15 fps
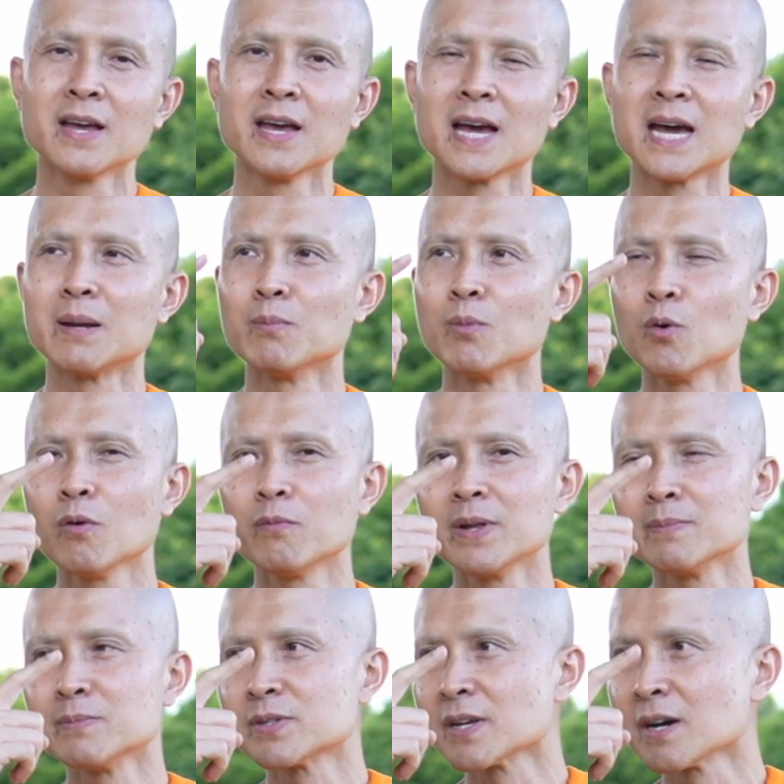and move
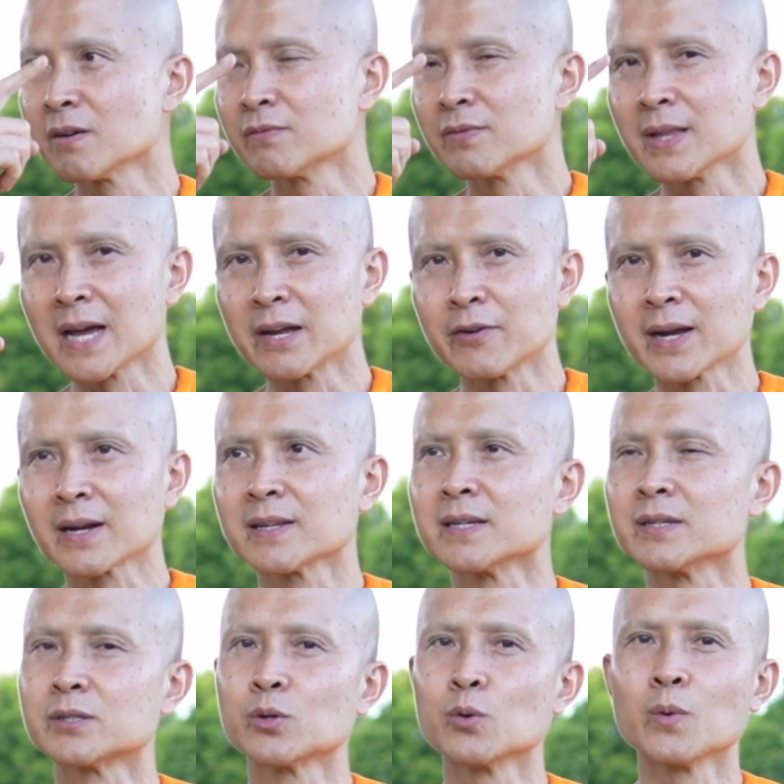themselves
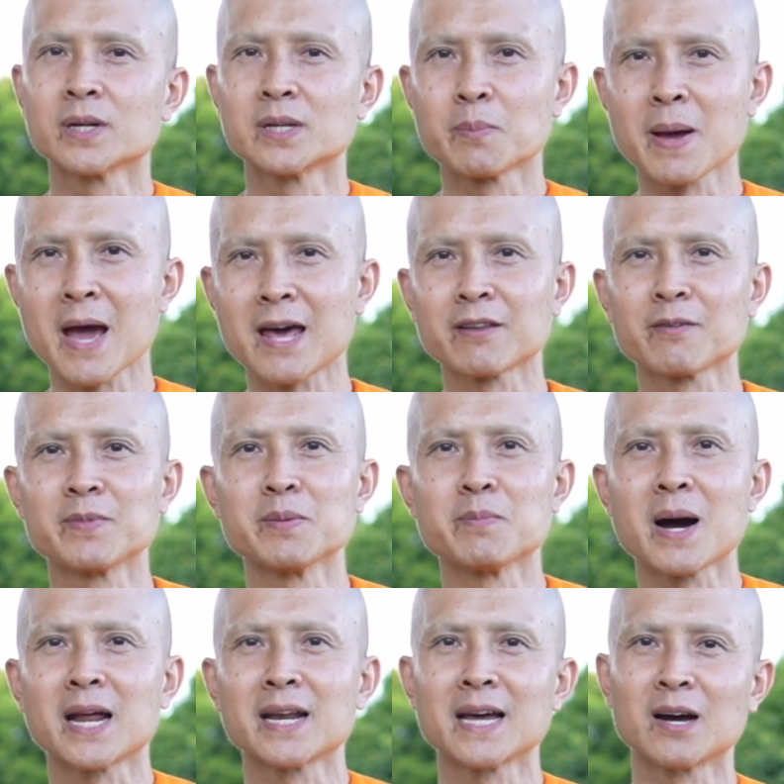directly toward the path of
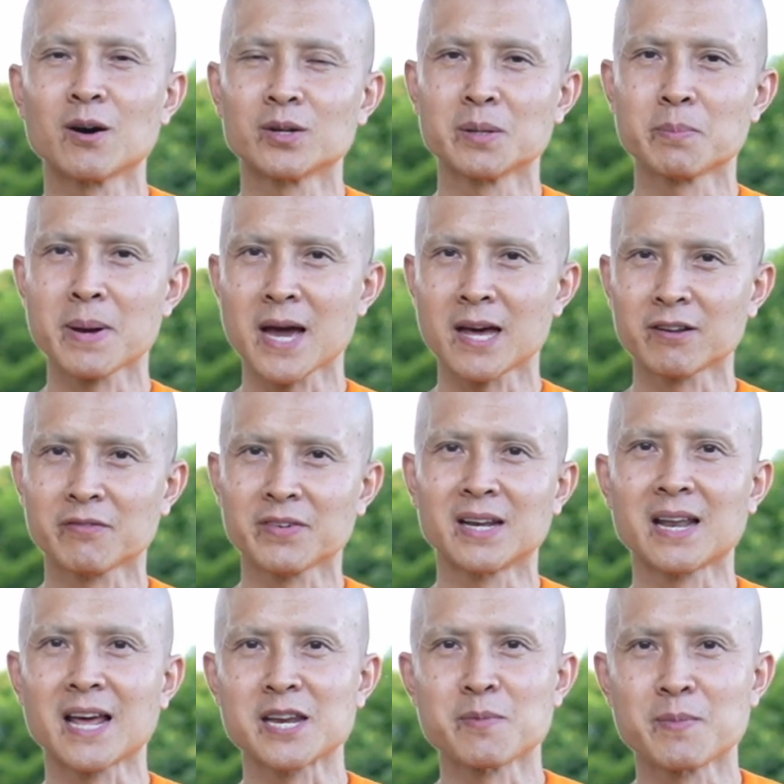Nibbana or the path of
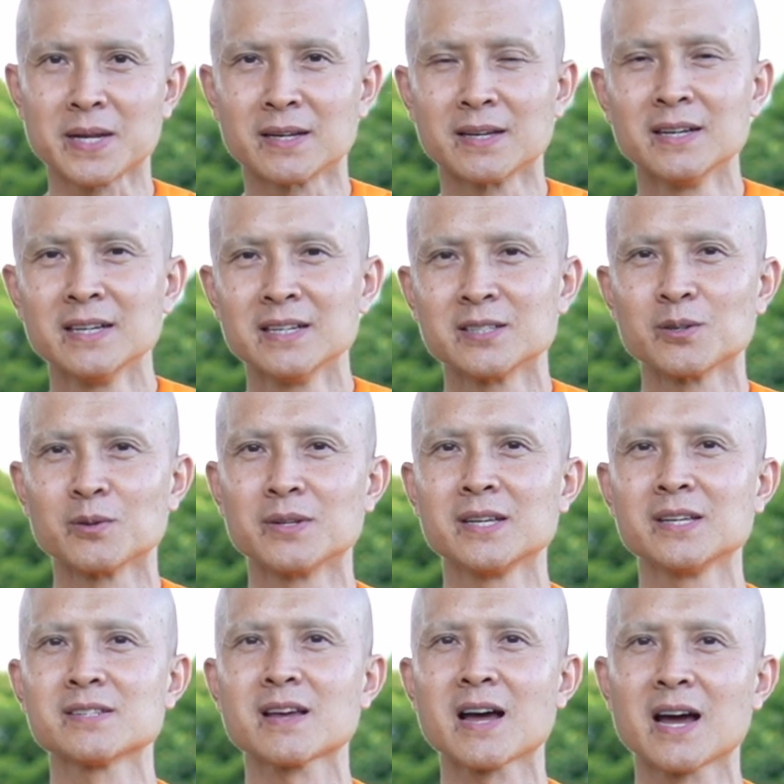enlightenment. So
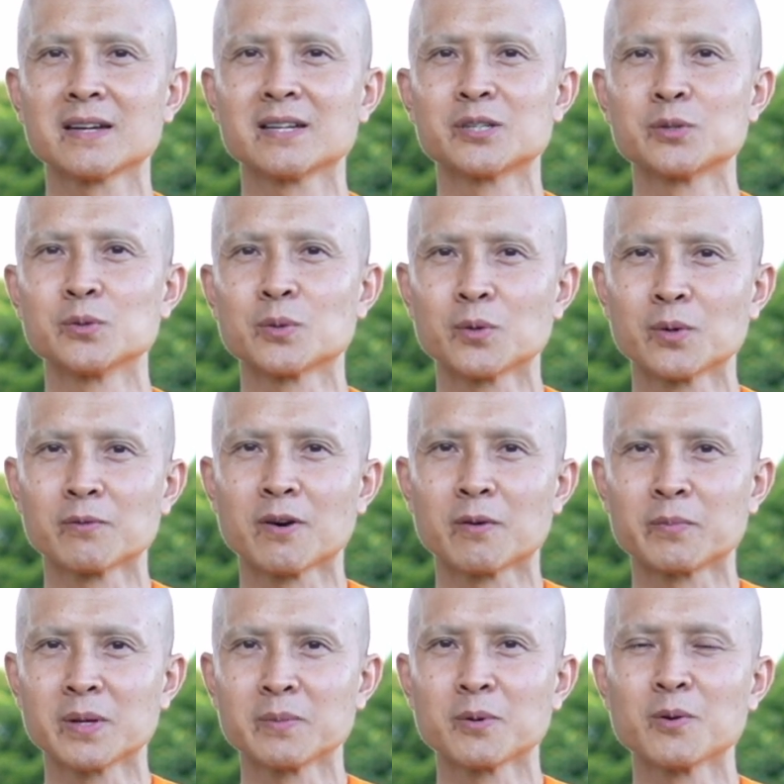these are the two groups of
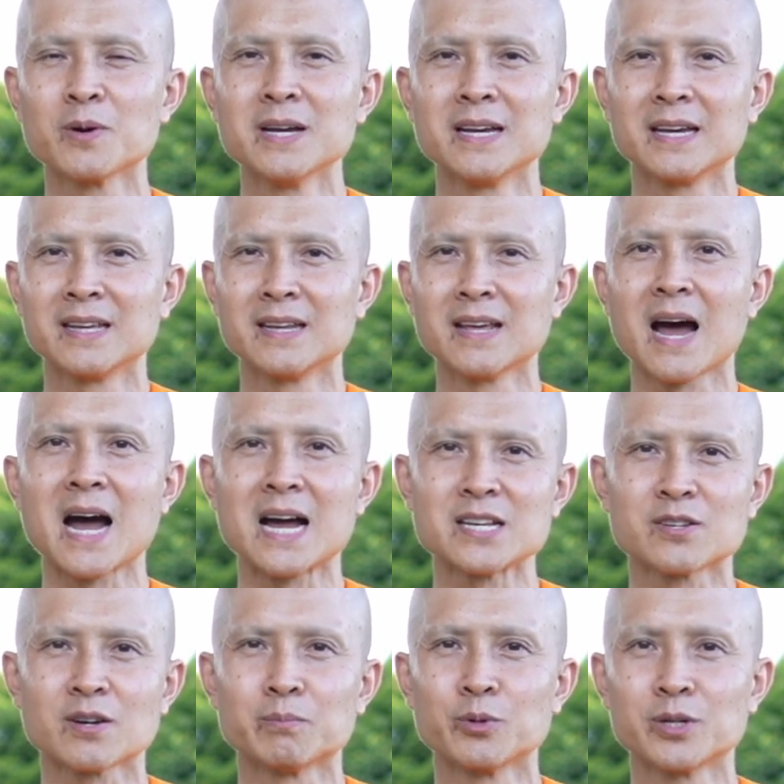people in the
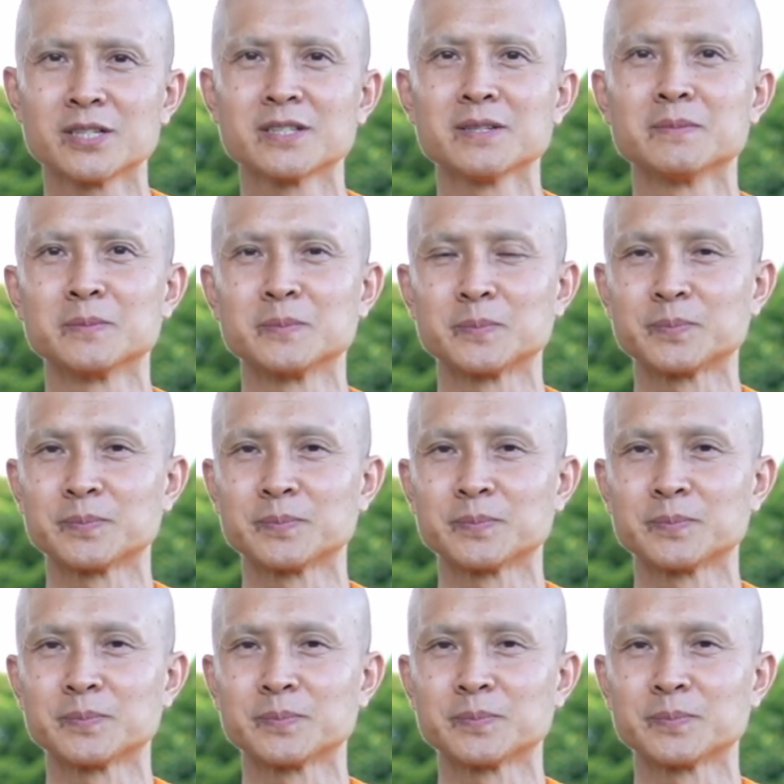eyes of Buddhism.